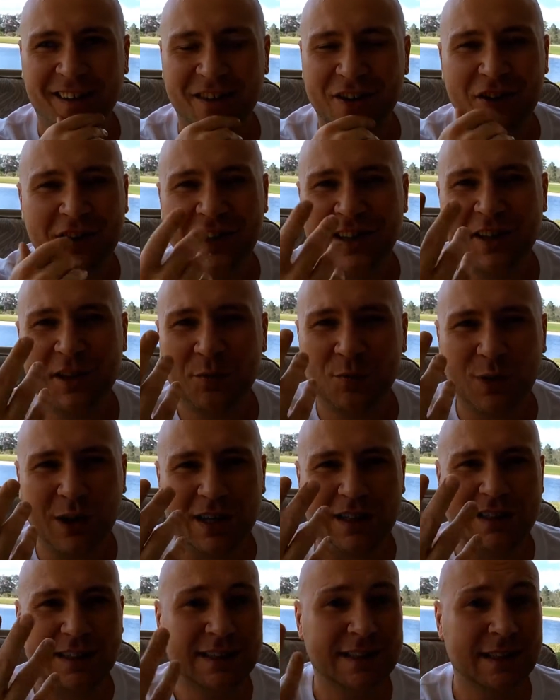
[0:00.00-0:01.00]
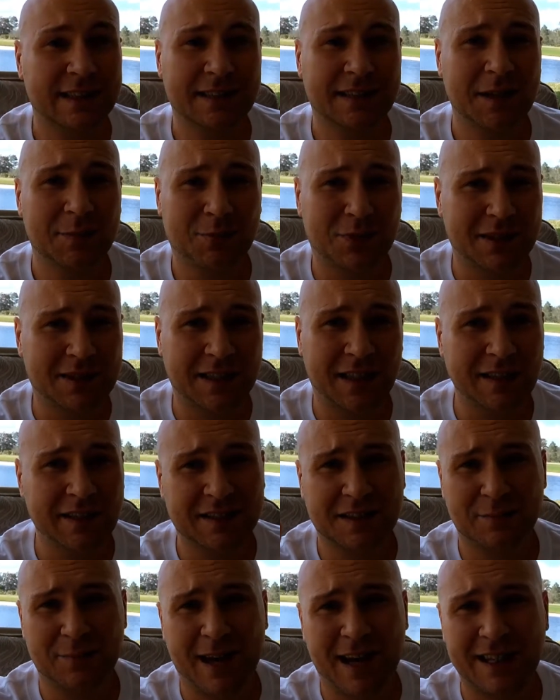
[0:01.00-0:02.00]
You needed,
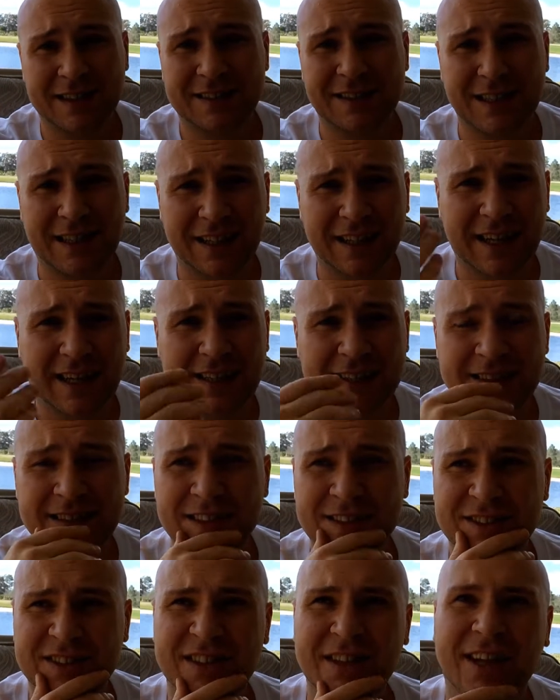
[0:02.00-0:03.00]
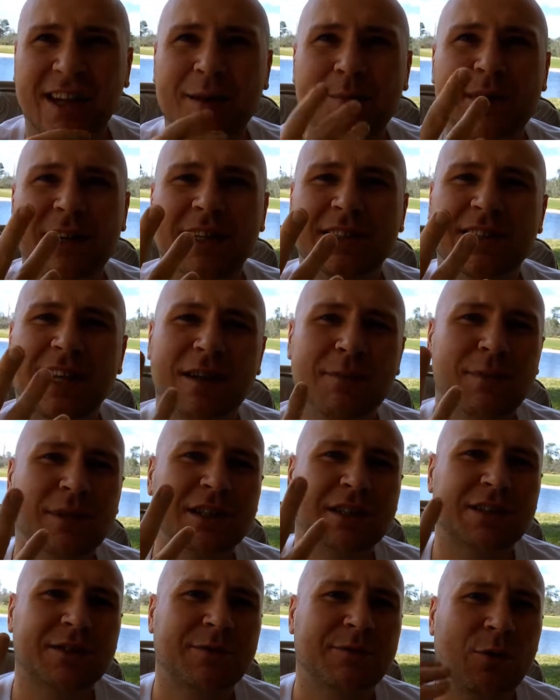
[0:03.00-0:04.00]
60% to pass the class? So that means I
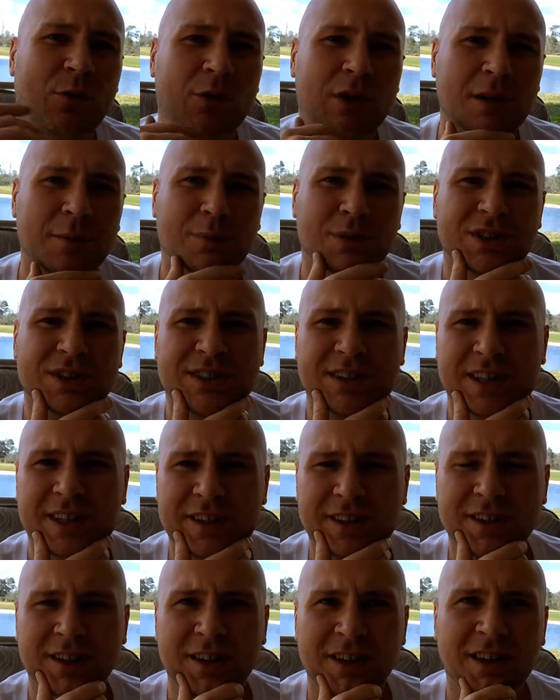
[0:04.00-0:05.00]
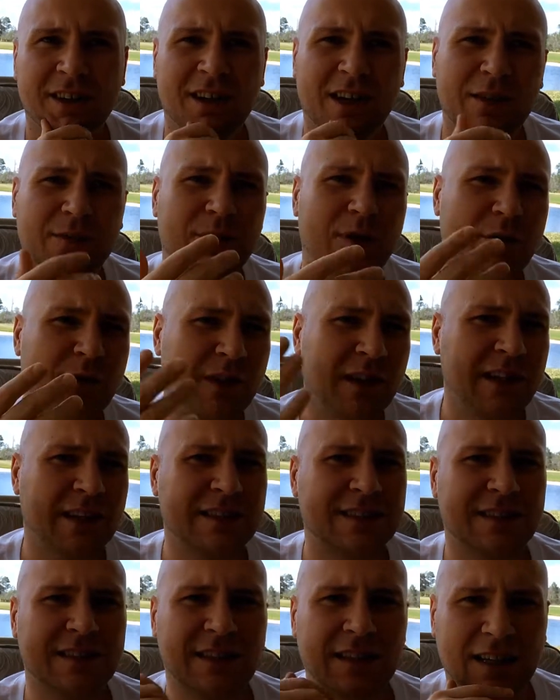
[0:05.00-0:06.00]
missed 40% of the
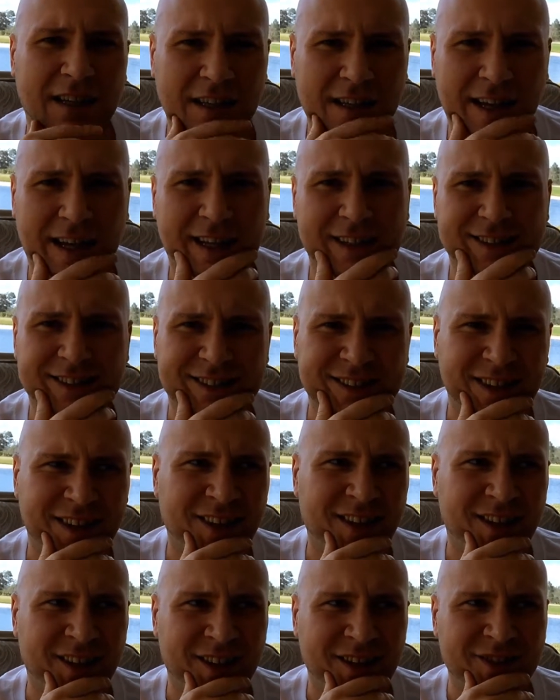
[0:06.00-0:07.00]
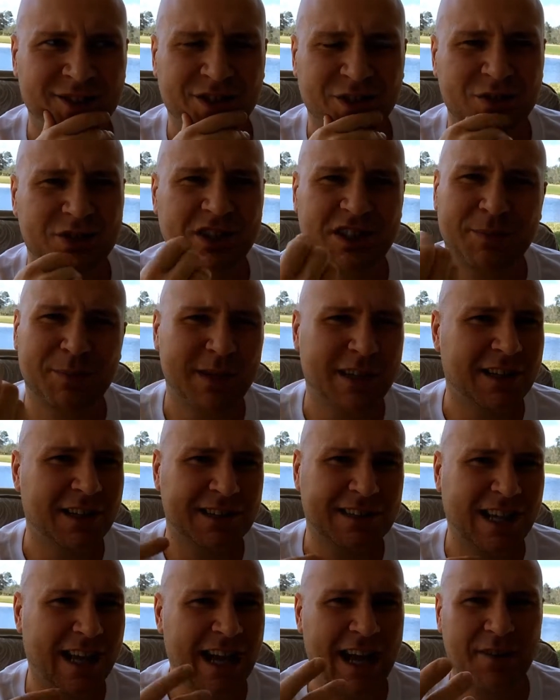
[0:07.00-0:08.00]
things in the class. So just
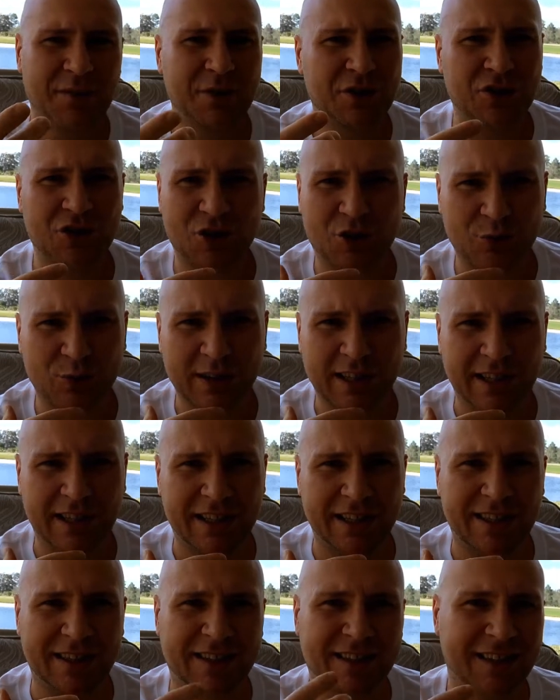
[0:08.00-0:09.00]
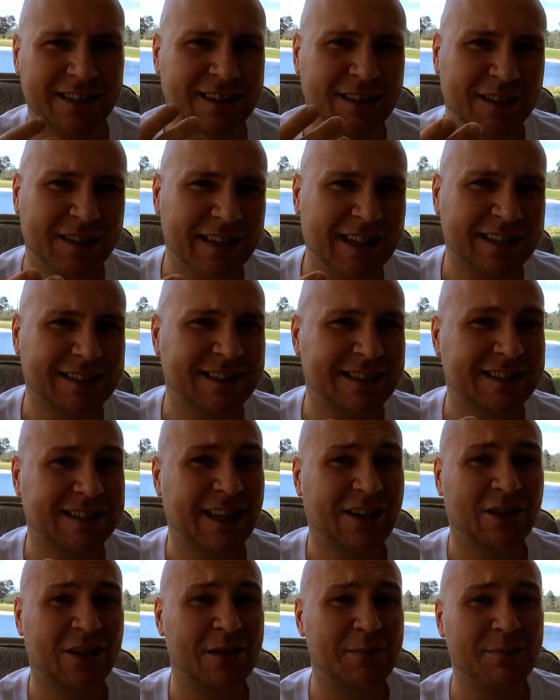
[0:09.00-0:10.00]
because I have a degree doesn't
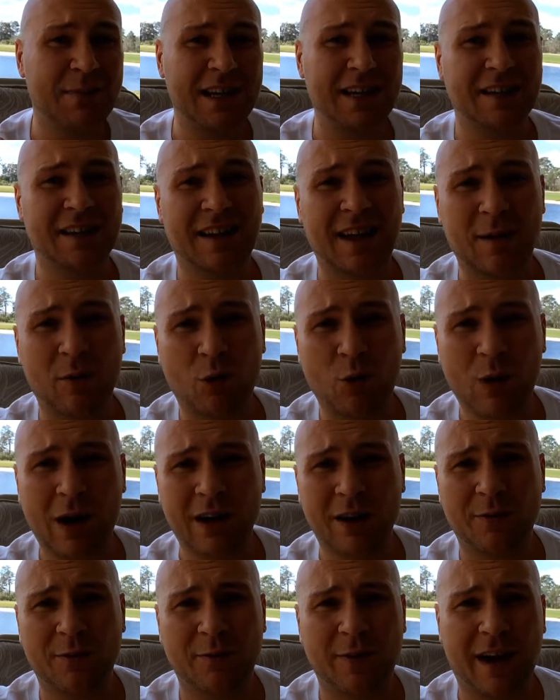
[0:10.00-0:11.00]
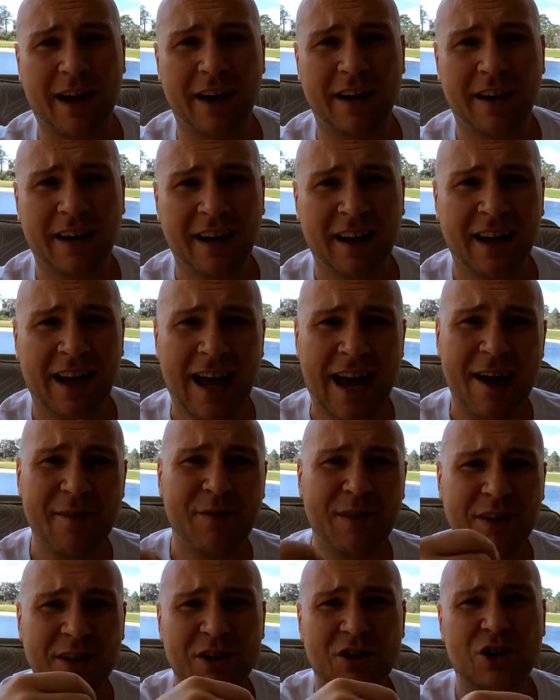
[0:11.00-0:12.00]
necessarily mean that I'm qualified.
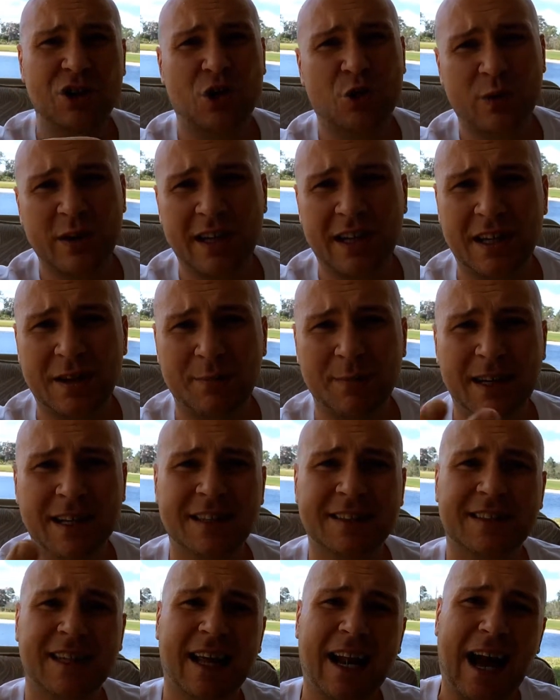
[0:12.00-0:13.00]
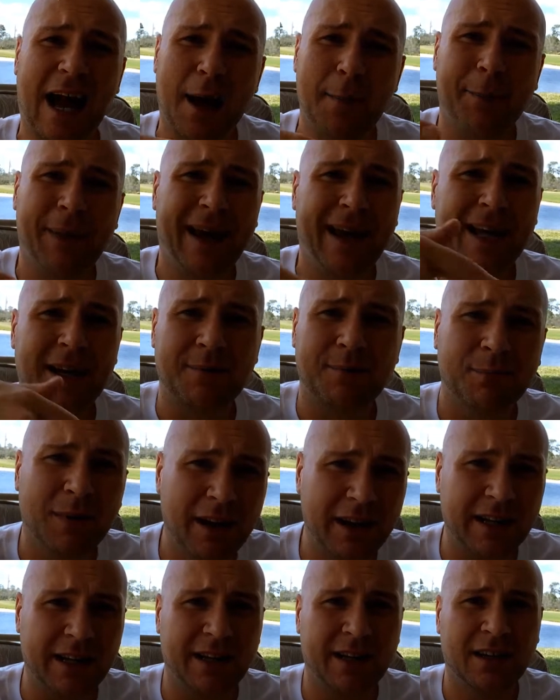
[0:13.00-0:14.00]
Having the degree means that I paid
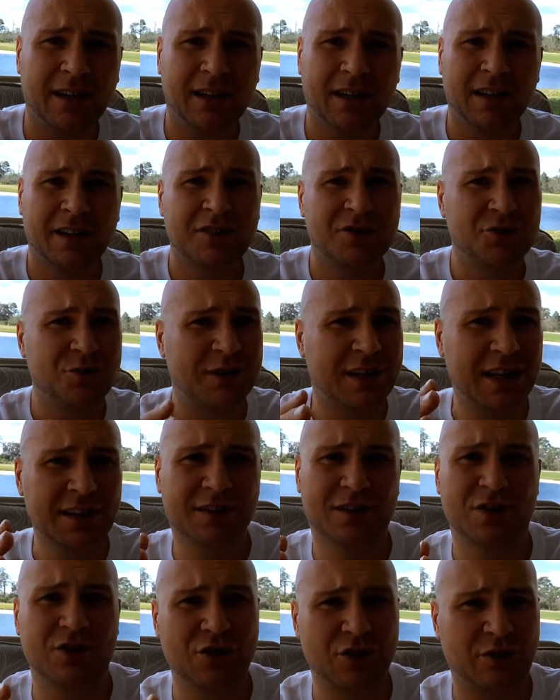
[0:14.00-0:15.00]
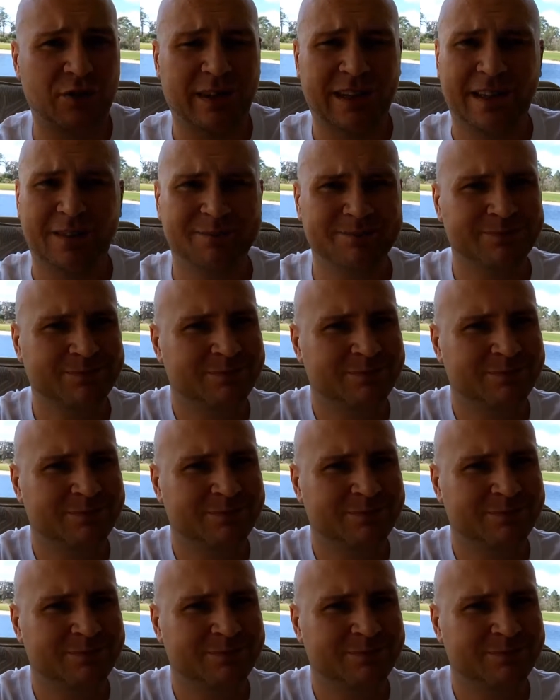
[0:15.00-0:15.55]
money to get the degree.